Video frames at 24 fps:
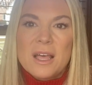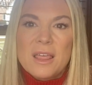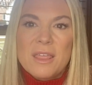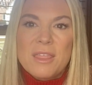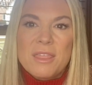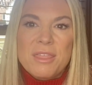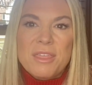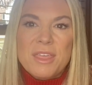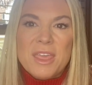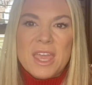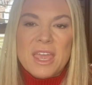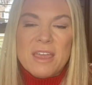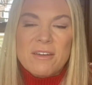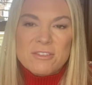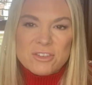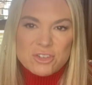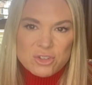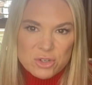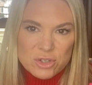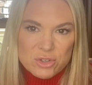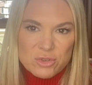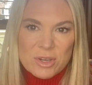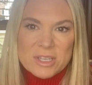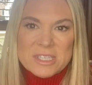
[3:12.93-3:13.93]
the
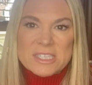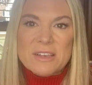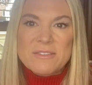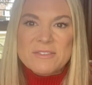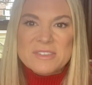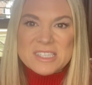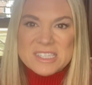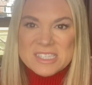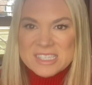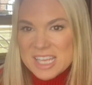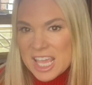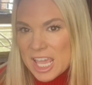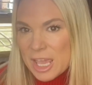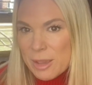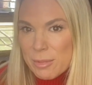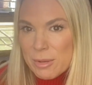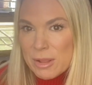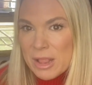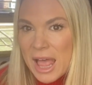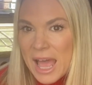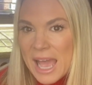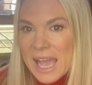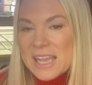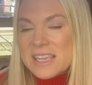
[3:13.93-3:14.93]
interest rates have
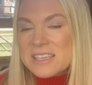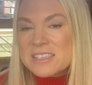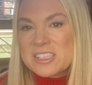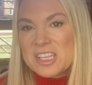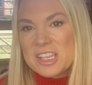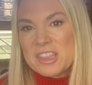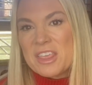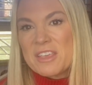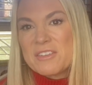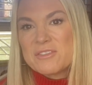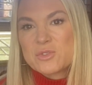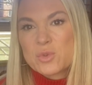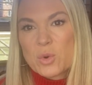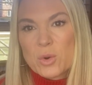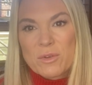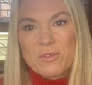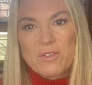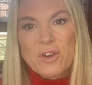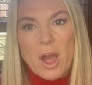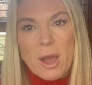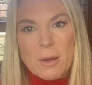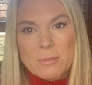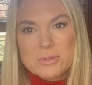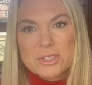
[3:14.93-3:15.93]
stabilized, and they've sort of
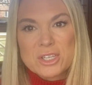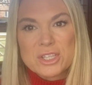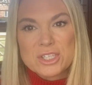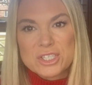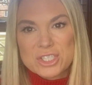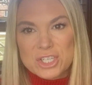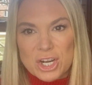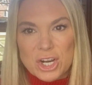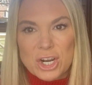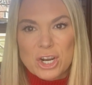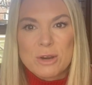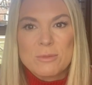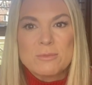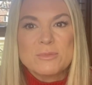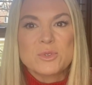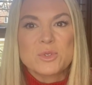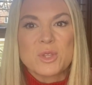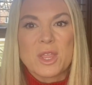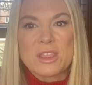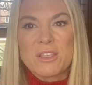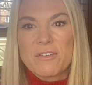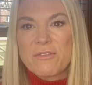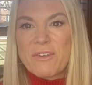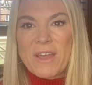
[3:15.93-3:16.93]
come to the terms
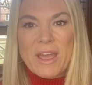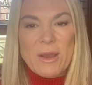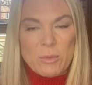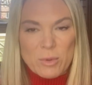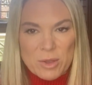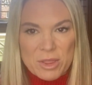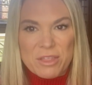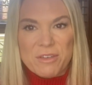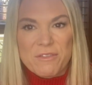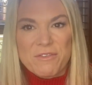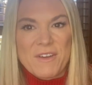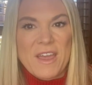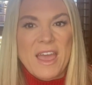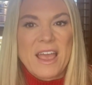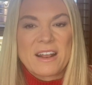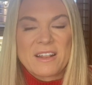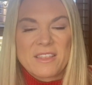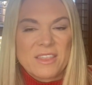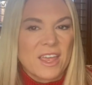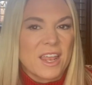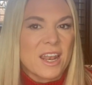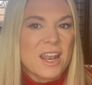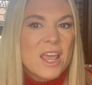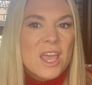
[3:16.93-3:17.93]
that with the fact
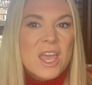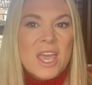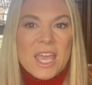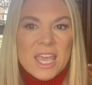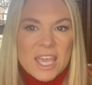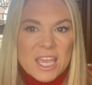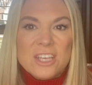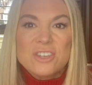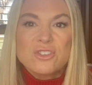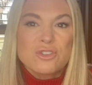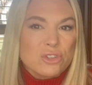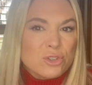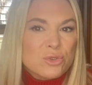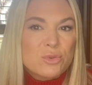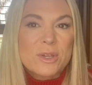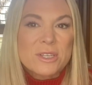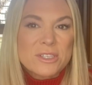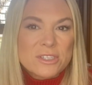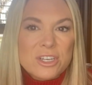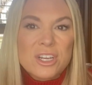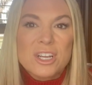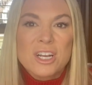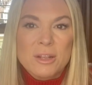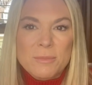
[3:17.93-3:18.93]
that interest rates
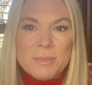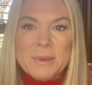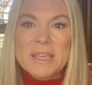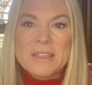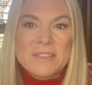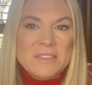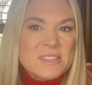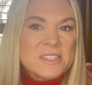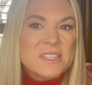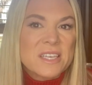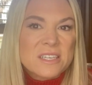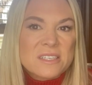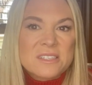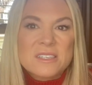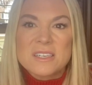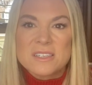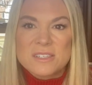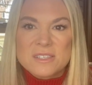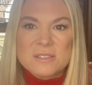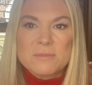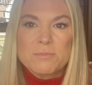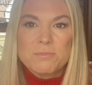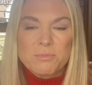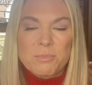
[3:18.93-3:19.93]
are going to be in the
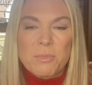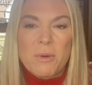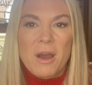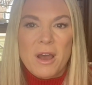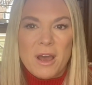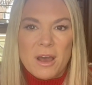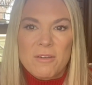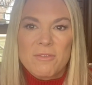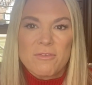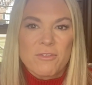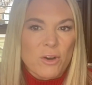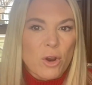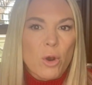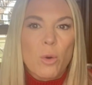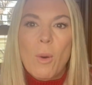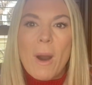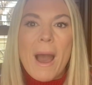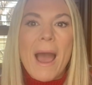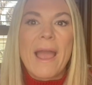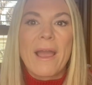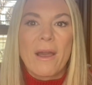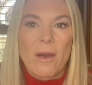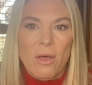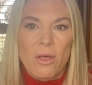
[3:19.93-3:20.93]
6s for a
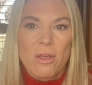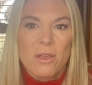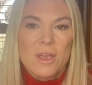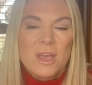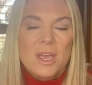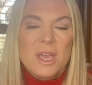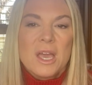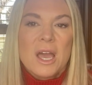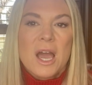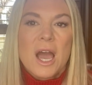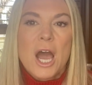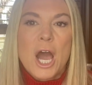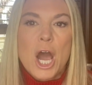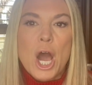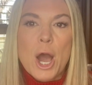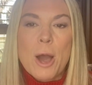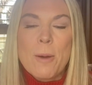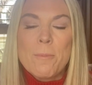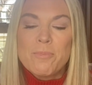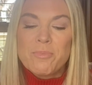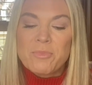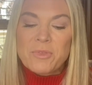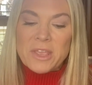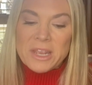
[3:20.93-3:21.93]
while.
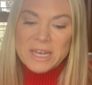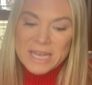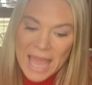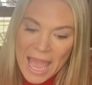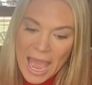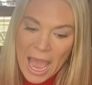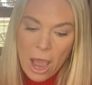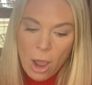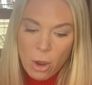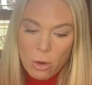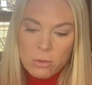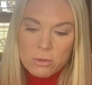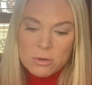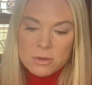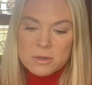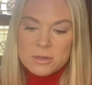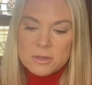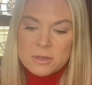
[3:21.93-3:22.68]
Now,